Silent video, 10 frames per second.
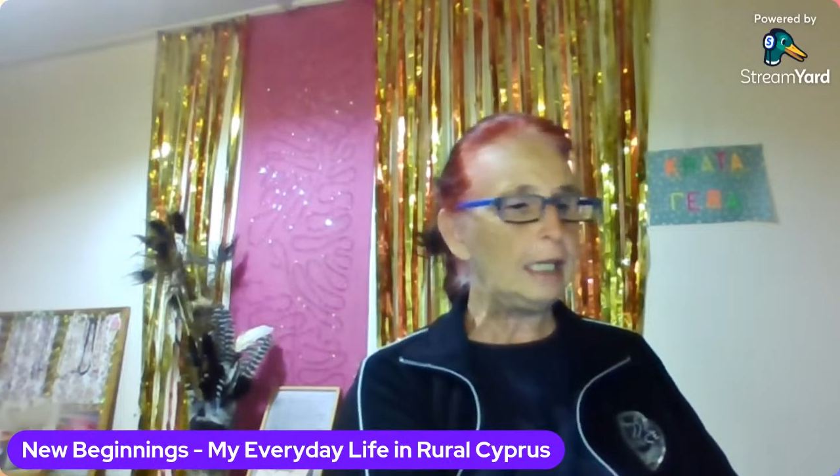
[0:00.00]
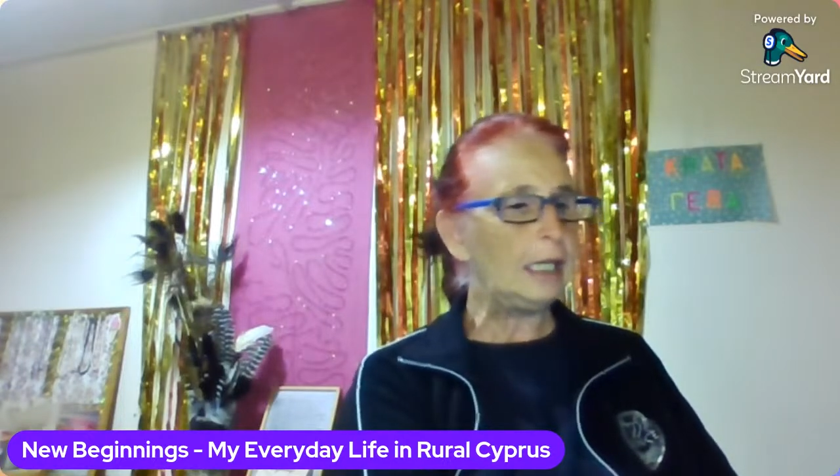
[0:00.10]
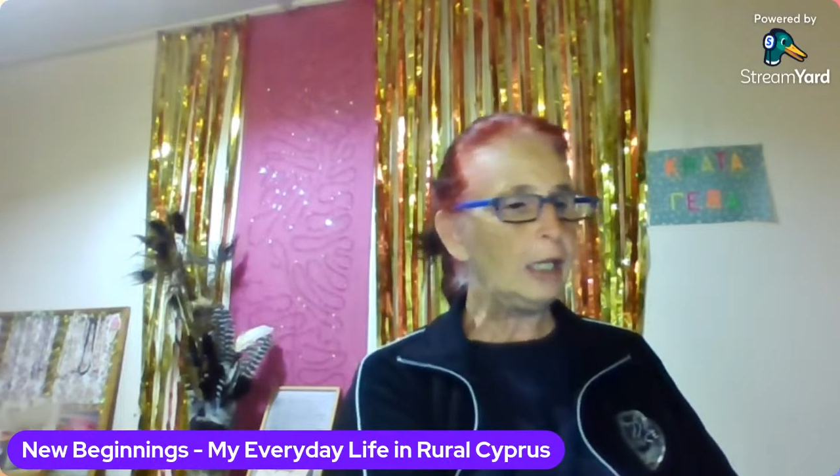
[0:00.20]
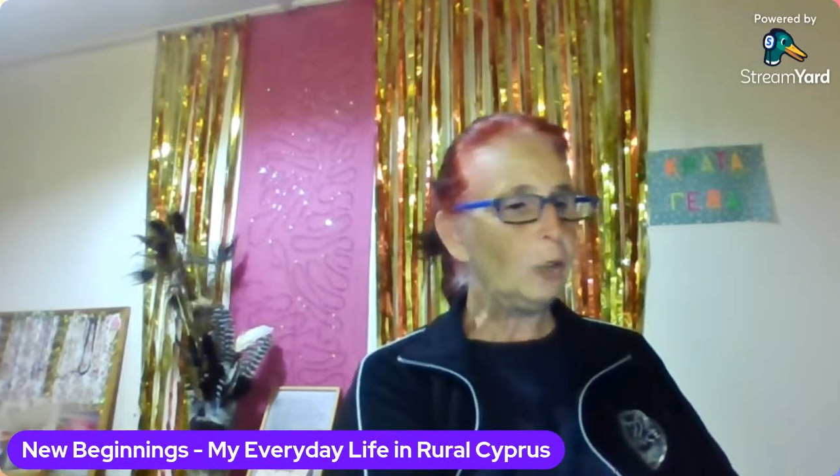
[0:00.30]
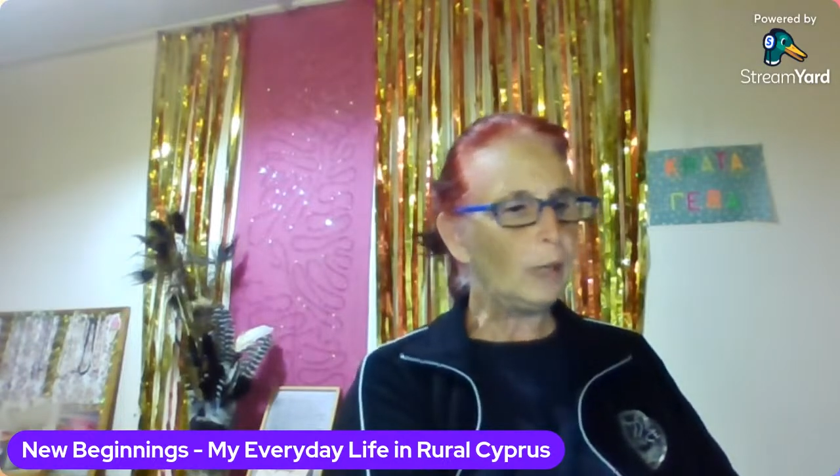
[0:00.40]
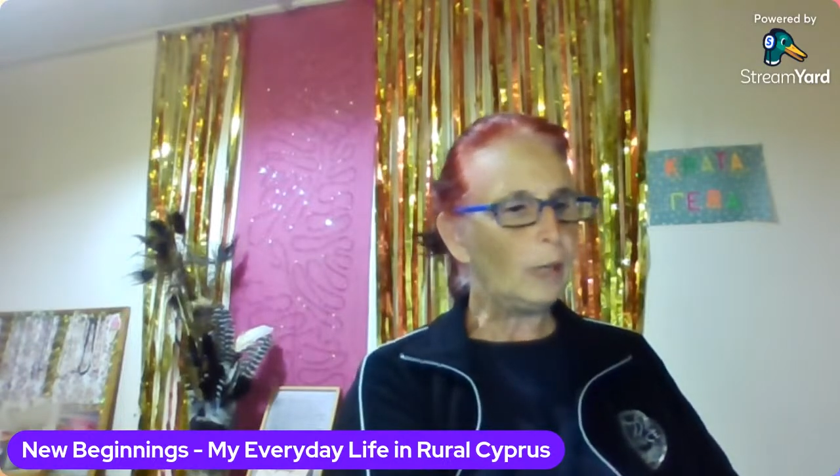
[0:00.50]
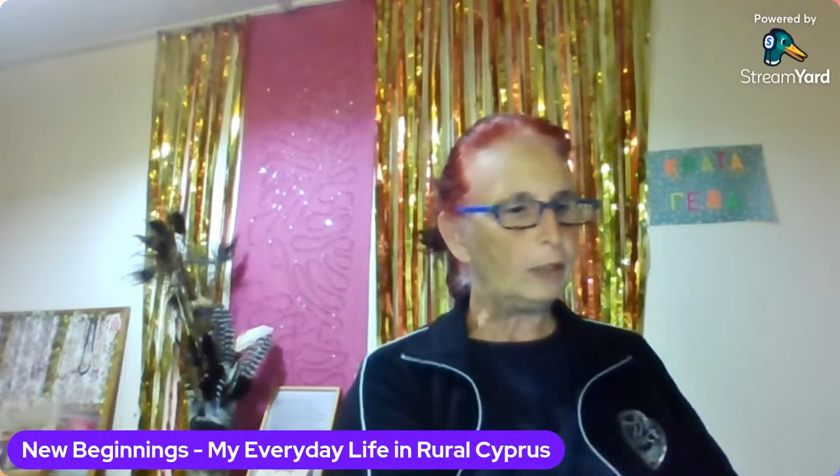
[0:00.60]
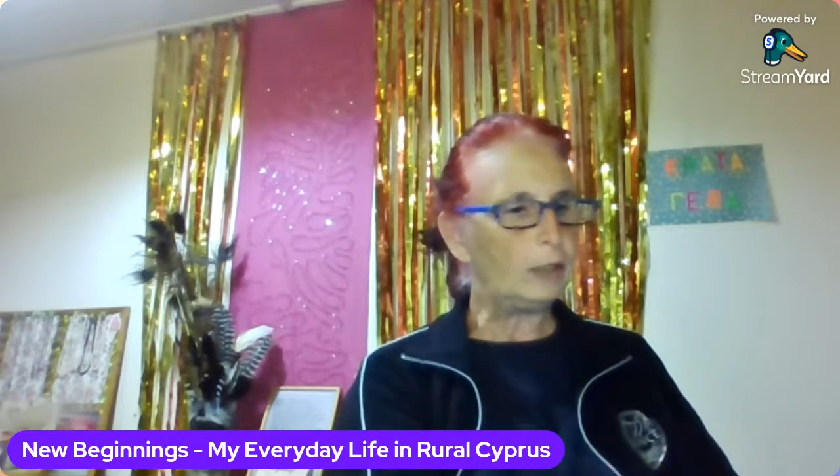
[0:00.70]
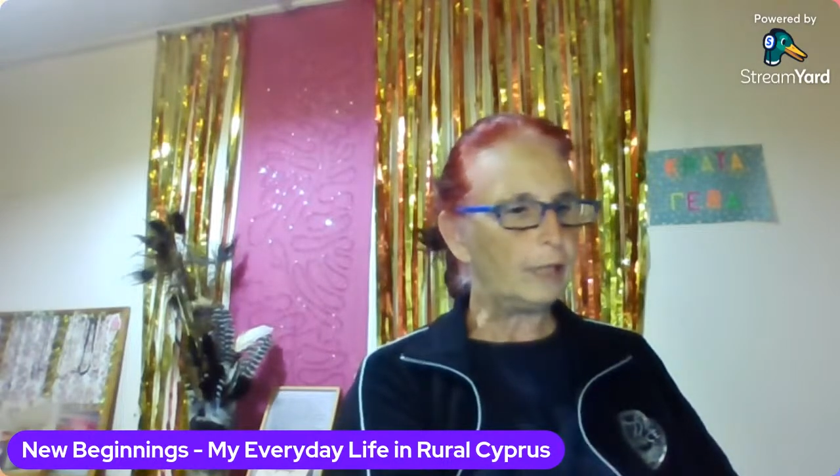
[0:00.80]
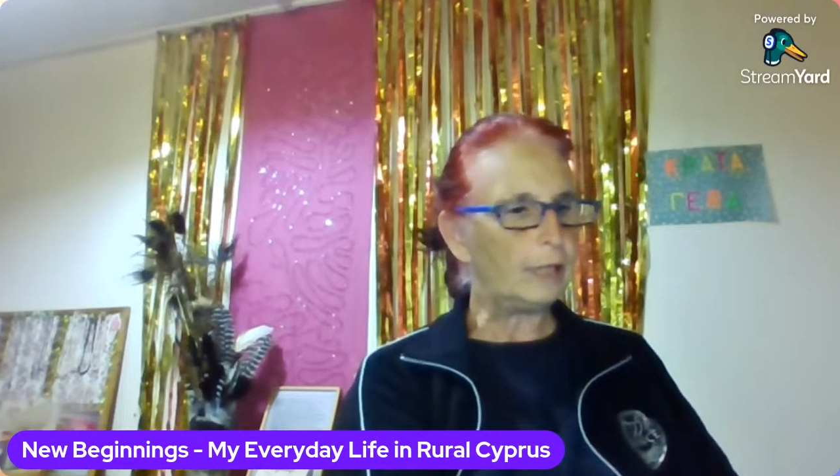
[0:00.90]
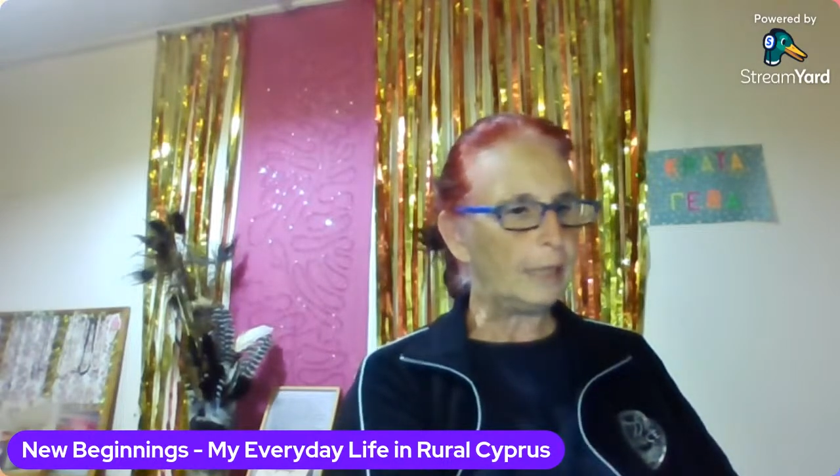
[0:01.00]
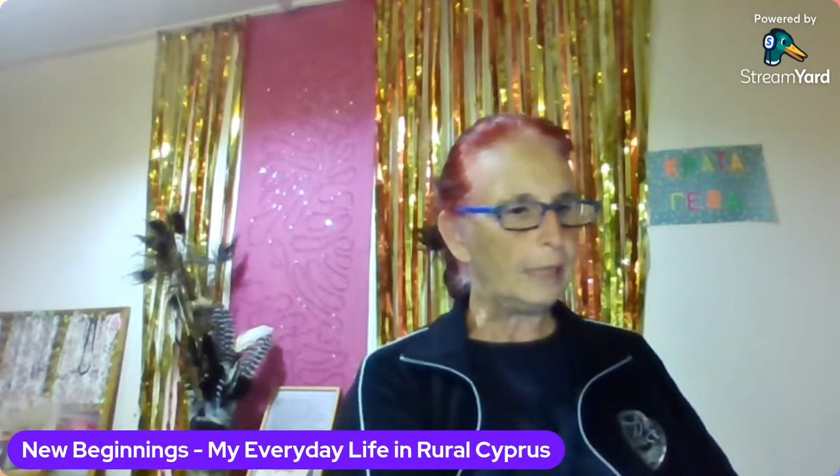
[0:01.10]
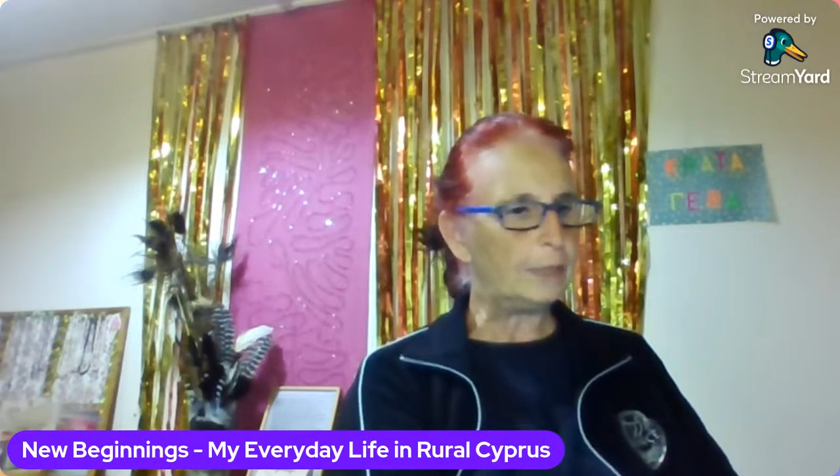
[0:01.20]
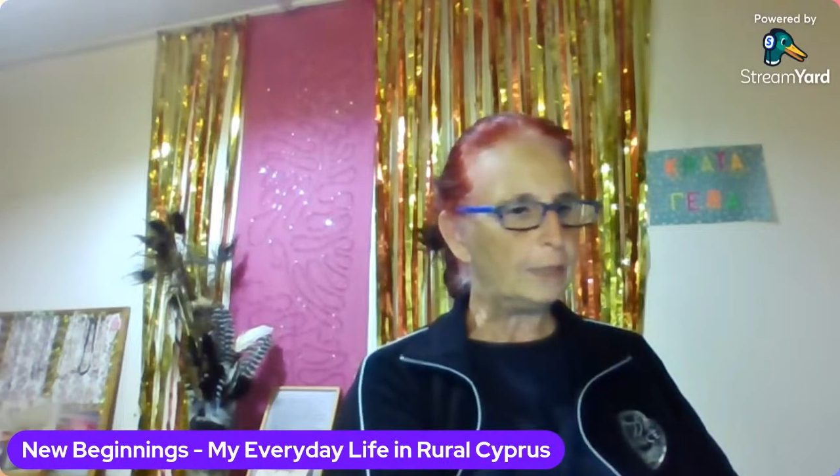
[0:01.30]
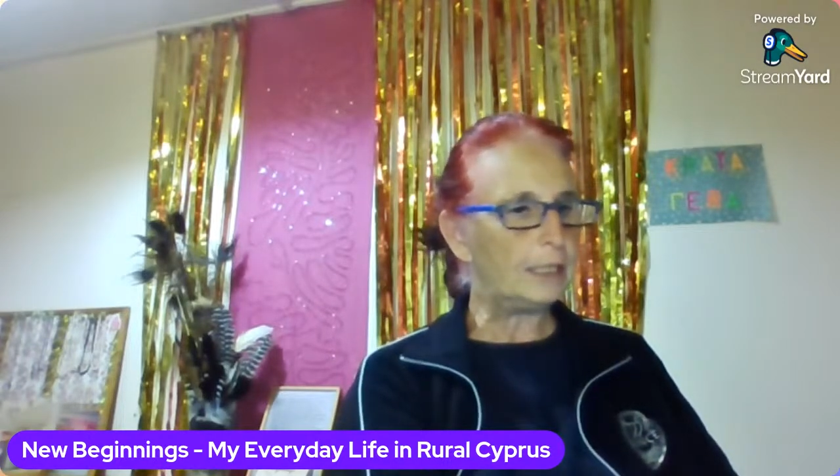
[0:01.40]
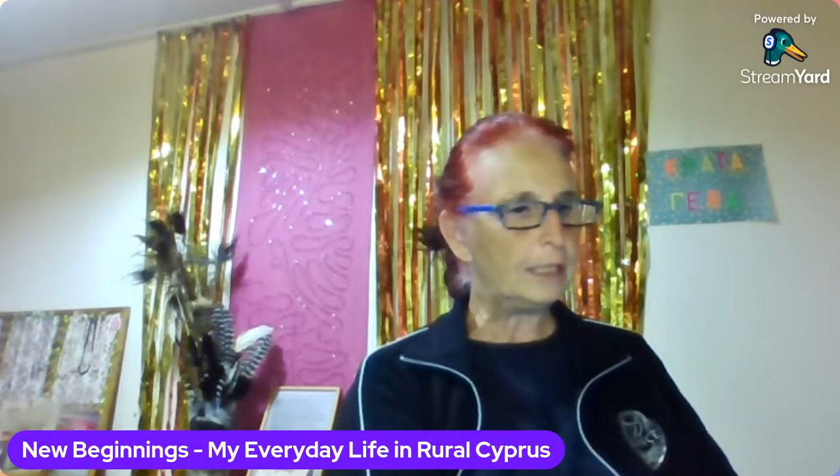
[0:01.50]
white grapes,